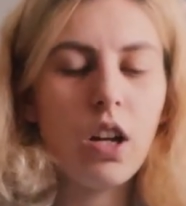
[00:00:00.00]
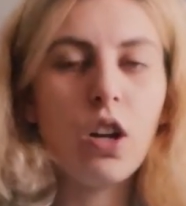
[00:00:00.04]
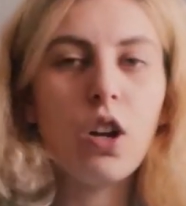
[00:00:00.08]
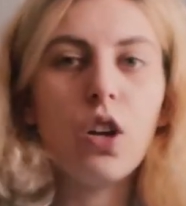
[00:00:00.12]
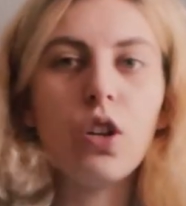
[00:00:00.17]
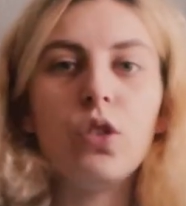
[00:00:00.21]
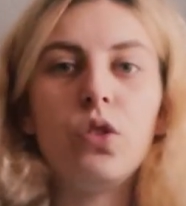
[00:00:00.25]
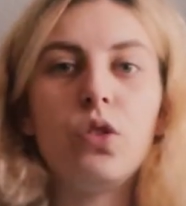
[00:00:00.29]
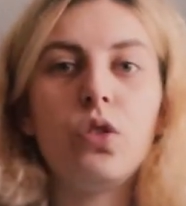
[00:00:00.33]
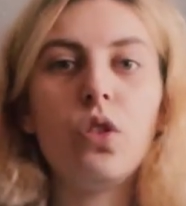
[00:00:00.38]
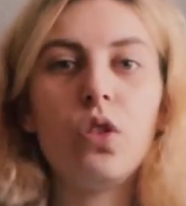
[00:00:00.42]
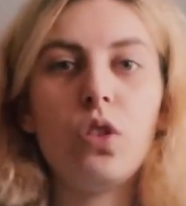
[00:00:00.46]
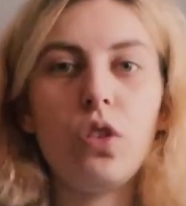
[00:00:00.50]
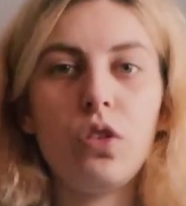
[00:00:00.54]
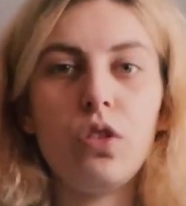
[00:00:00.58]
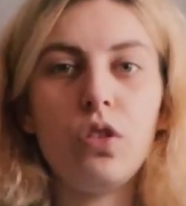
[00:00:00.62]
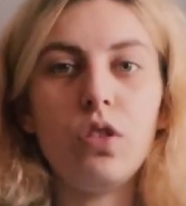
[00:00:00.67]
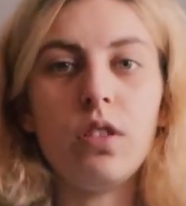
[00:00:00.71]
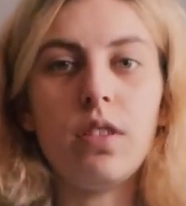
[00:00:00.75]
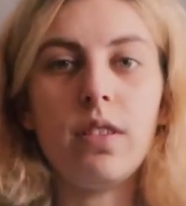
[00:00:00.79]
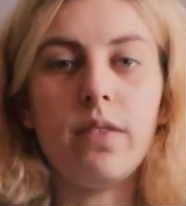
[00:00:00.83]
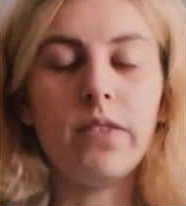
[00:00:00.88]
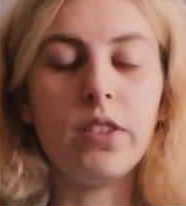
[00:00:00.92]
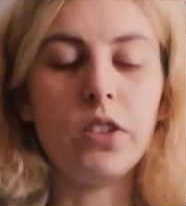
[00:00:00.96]
adult
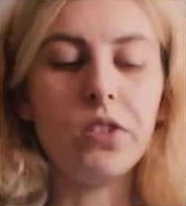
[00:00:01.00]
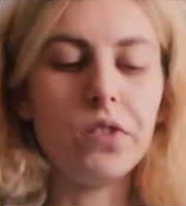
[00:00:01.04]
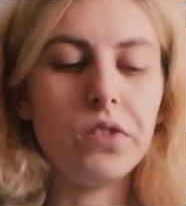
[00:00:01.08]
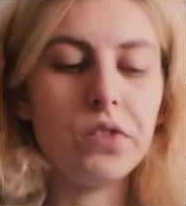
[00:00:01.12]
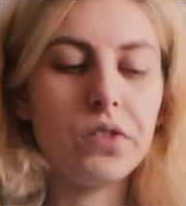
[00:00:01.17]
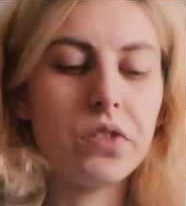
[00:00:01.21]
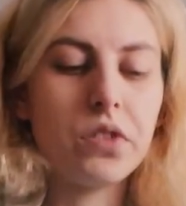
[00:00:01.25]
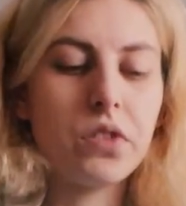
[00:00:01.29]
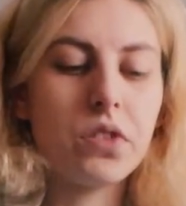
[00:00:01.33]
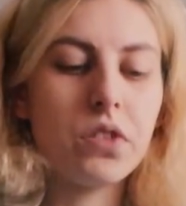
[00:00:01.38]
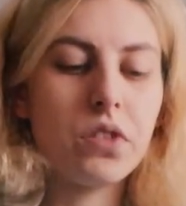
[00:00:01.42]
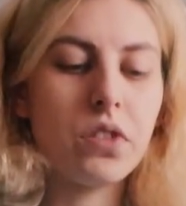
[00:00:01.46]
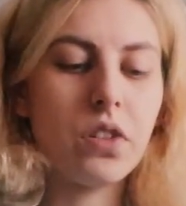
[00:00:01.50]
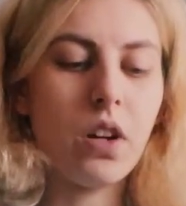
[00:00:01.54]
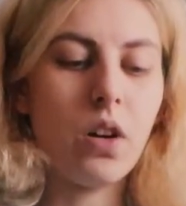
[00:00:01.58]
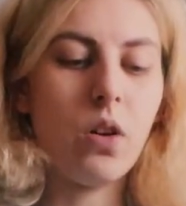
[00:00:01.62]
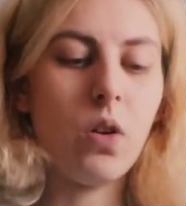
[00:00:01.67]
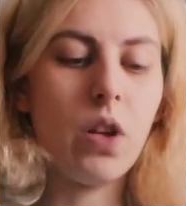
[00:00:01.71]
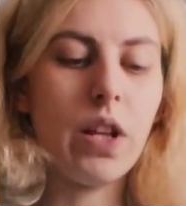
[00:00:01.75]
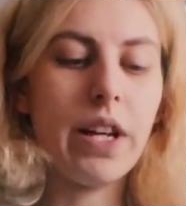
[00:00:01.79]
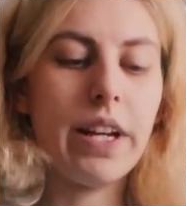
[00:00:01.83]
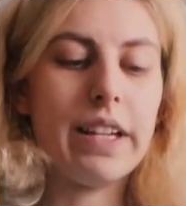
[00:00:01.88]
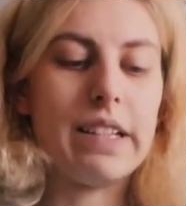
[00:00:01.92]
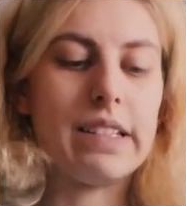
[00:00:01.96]
novels,
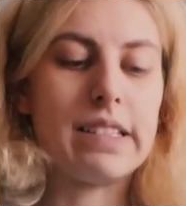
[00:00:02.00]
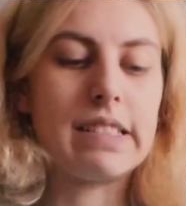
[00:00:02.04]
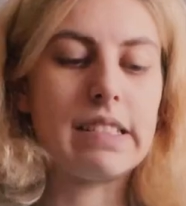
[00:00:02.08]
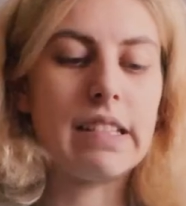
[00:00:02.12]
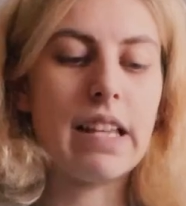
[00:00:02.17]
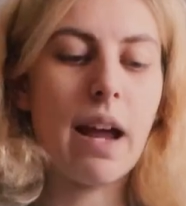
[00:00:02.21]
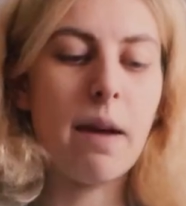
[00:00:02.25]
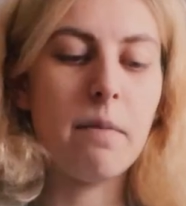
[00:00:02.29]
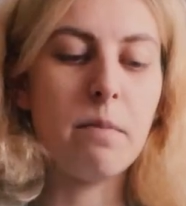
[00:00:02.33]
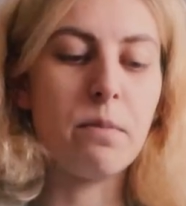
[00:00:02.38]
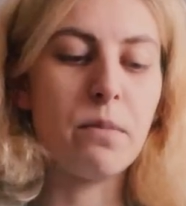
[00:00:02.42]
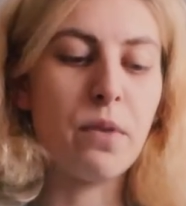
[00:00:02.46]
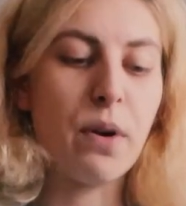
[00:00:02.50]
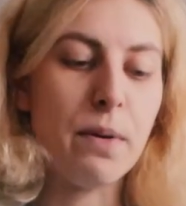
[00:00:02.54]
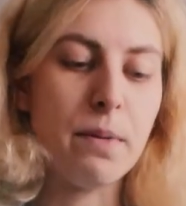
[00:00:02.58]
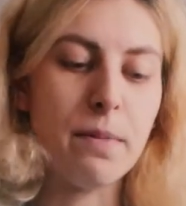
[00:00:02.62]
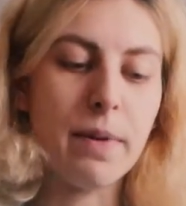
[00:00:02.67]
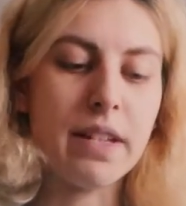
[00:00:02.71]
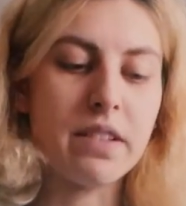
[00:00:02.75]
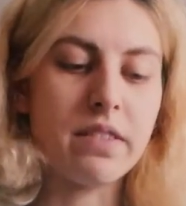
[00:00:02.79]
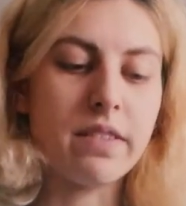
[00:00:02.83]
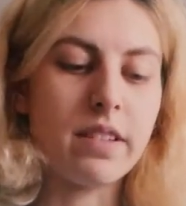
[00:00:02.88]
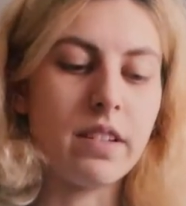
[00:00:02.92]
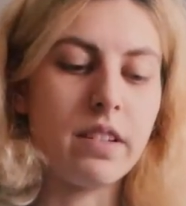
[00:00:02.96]
all her STEM
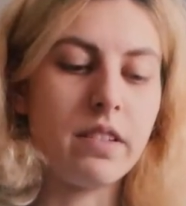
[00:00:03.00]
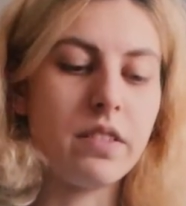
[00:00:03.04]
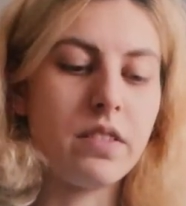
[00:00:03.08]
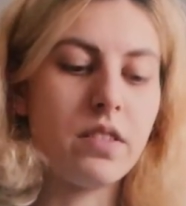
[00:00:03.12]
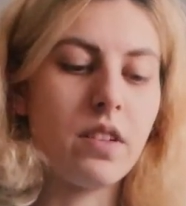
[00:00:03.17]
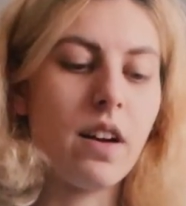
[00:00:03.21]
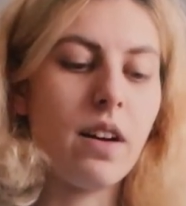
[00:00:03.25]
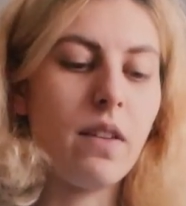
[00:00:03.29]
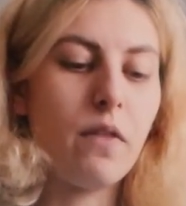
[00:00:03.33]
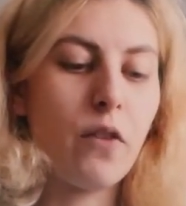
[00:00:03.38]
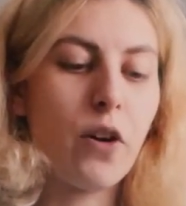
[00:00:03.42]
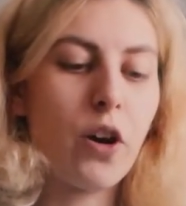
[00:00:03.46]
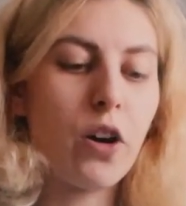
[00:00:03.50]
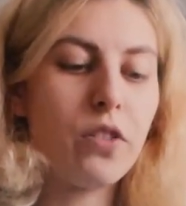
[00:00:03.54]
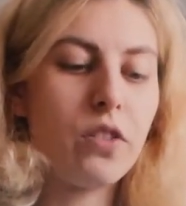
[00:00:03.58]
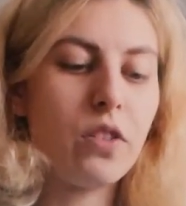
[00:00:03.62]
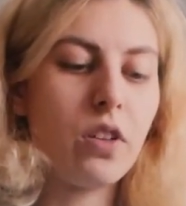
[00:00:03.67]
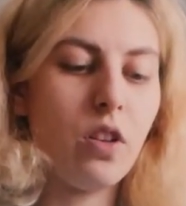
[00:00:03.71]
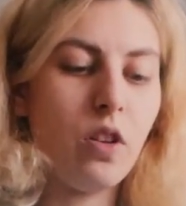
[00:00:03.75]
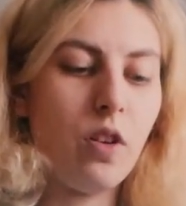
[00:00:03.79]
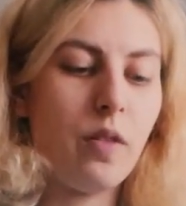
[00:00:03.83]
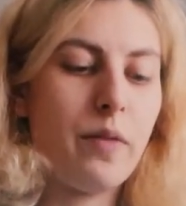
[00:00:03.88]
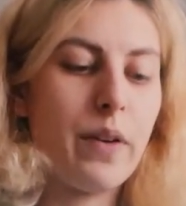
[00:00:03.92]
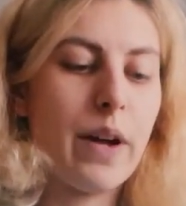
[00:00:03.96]
romances. So I've got The
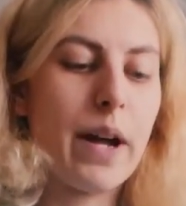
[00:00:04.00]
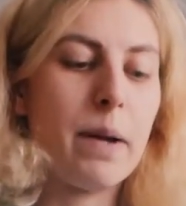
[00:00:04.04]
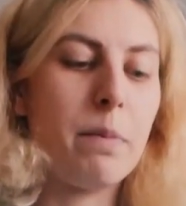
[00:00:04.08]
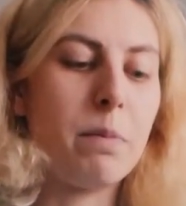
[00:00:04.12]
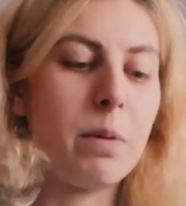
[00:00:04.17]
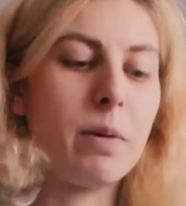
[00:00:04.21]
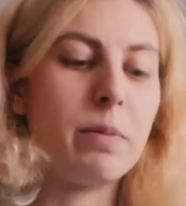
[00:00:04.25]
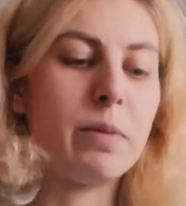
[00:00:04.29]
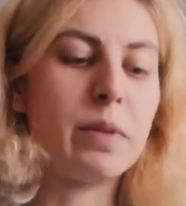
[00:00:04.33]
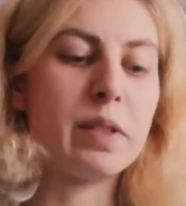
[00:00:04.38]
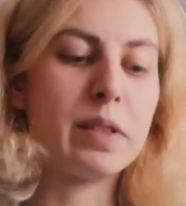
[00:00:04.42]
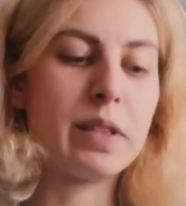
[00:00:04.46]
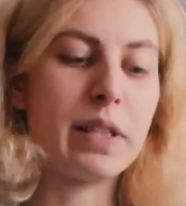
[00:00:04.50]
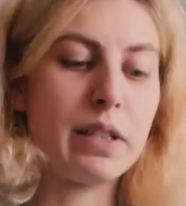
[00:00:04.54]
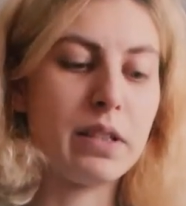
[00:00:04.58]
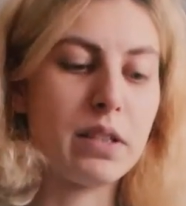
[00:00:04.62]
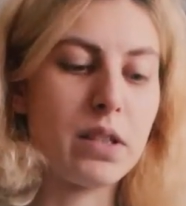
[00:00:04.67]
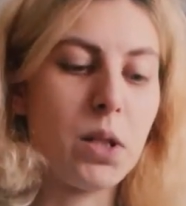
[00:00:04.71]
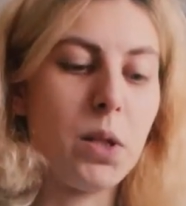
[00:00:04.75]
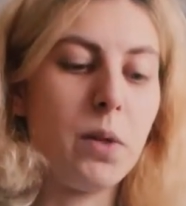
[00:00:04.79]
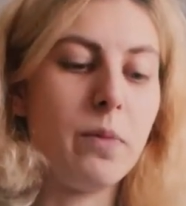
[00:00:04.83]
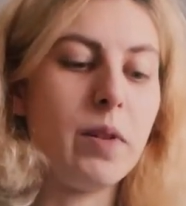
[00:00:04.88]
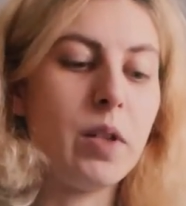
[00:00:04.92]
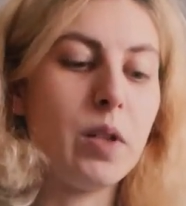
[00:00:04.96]
Love
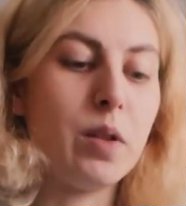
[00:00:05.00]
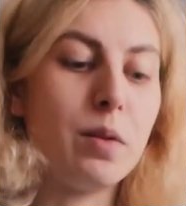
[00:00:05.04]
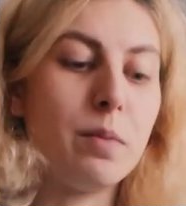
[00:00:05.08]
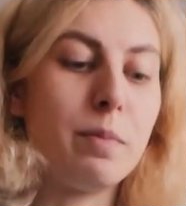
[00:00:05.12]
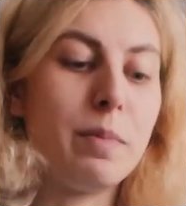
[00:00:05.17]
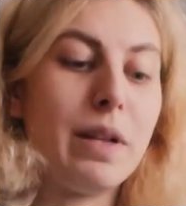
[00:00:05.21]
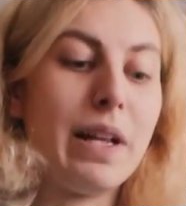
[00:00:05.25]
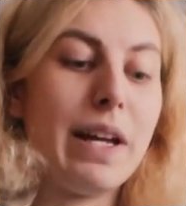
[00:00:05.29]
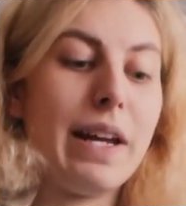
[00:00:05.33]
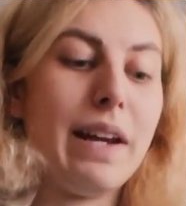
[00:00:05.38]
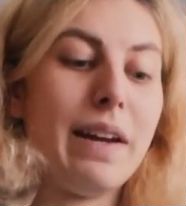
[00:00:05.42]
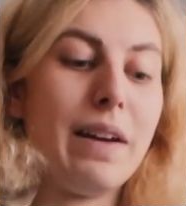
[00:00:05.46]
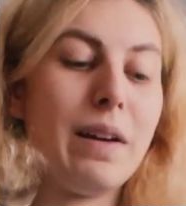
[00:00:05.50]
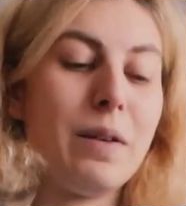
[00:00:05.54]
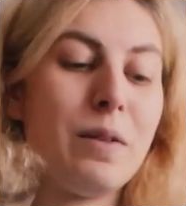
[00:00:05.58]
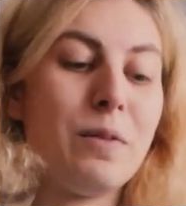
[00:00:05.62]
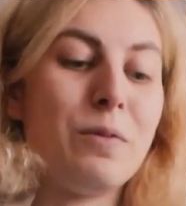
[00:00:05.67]
Hypothesis, Love on the Blade.